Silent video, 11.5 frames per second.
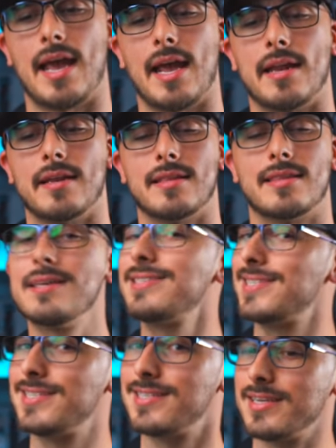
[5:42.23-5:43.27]
And
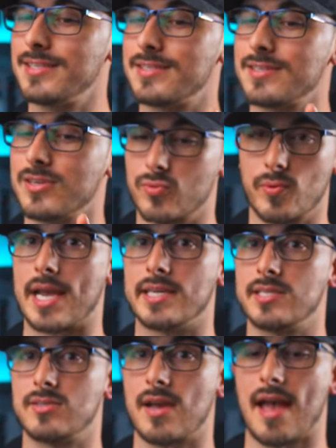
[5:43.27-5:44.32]
this is great
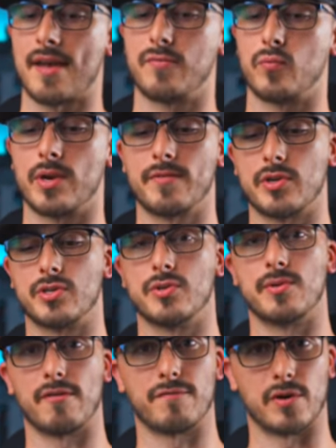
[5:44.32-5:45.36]
to have whenever you're
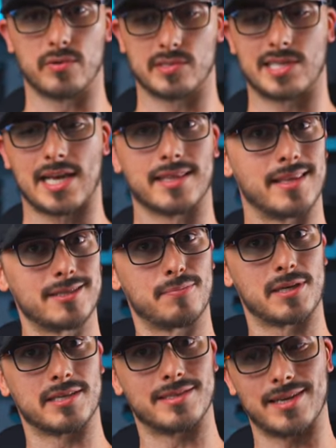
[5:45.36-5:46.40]
shooting photos like this,
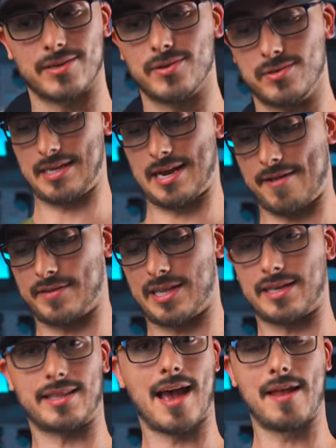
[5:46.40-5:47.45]
because then you kind of have it
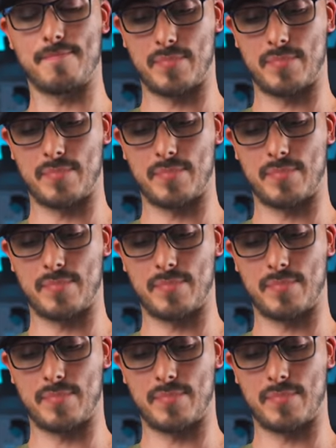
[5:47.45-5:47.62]
like that.